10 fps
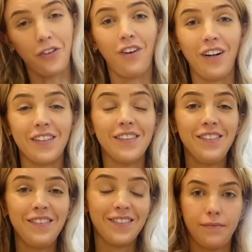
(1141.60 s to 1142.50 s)

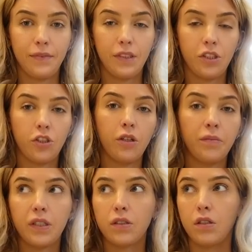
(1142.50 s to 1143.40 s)
tired. The show
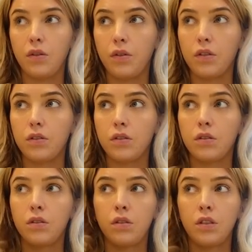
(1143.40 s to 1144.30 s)
must go on.
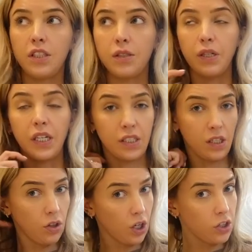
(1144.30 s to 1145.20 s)
At least my hair's...
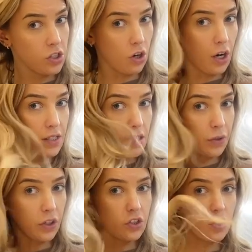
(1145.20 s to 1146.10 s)
Oh, I got a
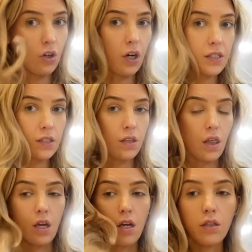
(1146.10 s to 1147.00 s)
Dyson, one of those Dyson
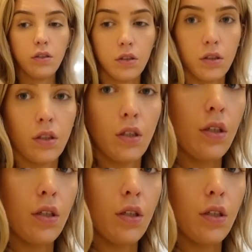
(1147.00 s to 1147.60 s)
things.